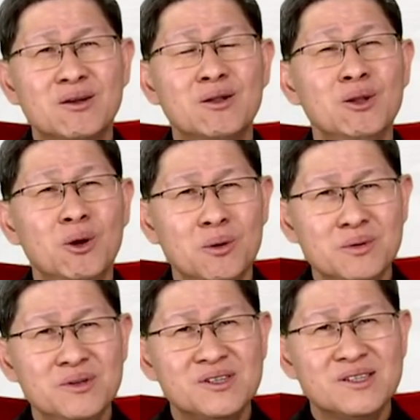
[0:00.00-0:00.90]

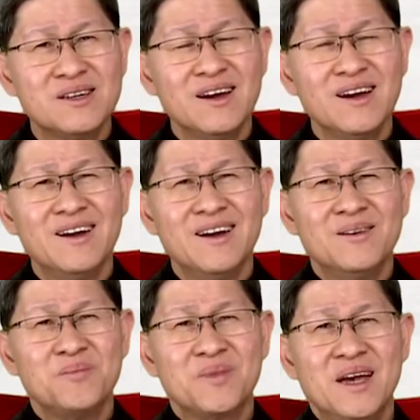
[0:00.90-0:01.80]
clothes
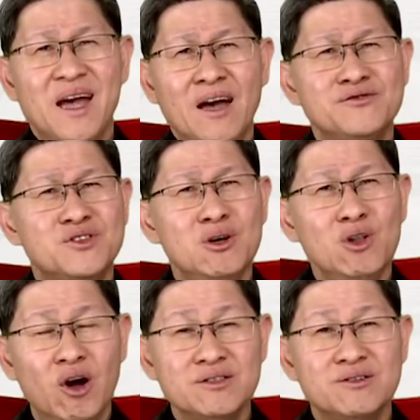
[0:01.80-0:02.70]
after
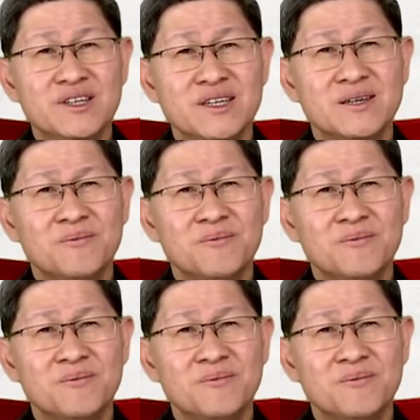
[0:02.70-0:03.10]
laundry?